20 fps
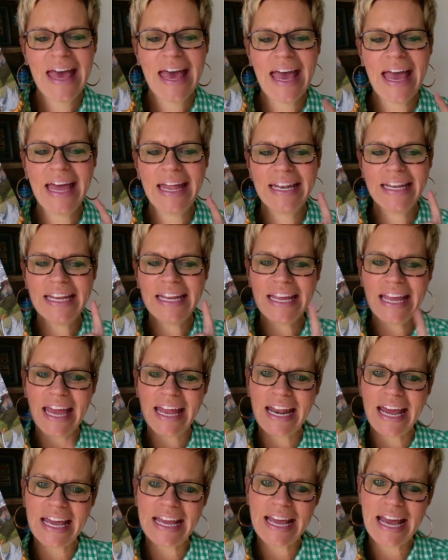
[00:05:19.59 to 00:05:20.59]

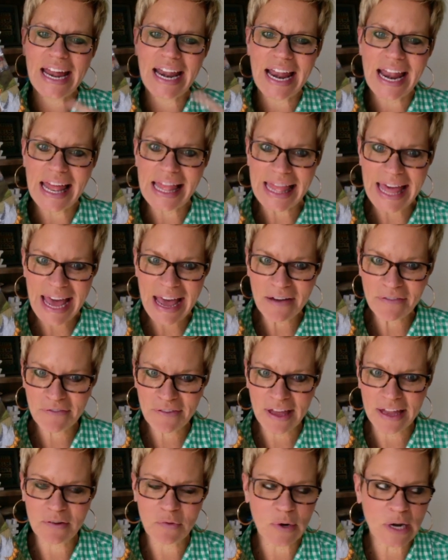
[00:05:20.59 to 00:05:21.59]
And I laugh,
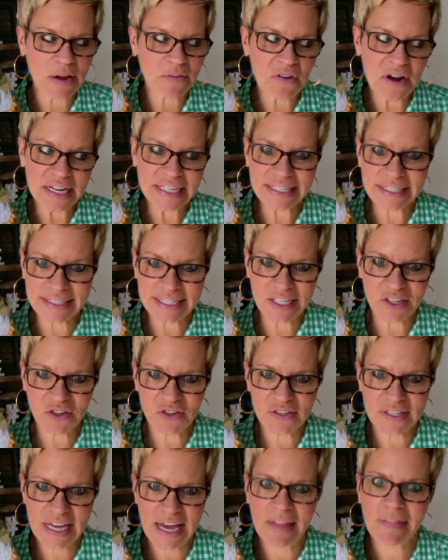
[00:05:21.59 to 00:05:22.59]
and whenever I tell
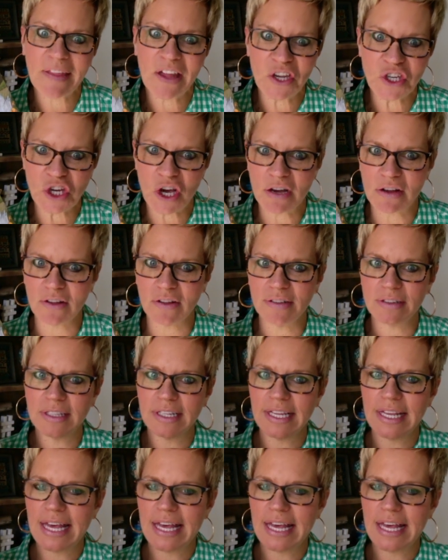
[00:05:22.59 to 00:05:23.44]
teachers that, they chuckle.